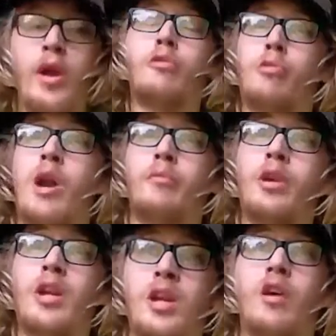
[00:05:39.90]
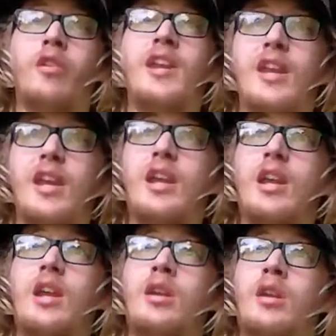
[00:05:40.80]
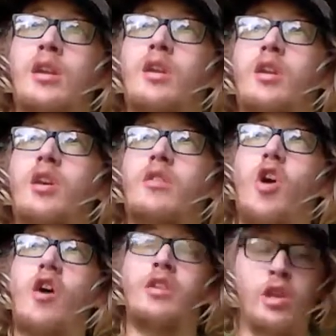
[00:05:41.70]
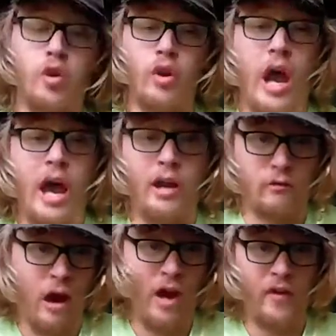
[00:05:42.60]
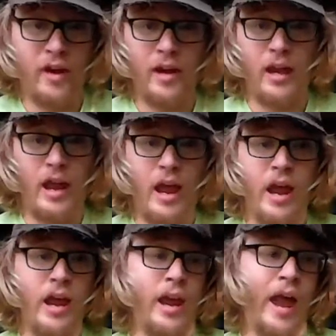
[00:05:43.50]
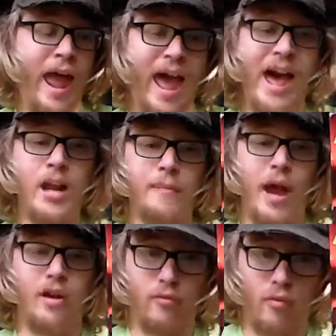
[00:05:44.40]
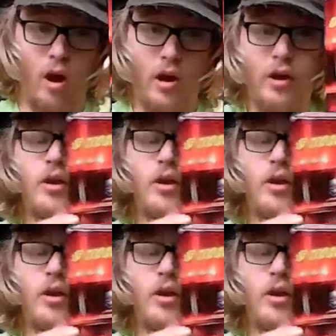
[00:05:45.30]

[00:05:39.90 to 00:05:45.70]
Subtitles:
incredibly silly scenes, there are these two guys driving a hazmat truck.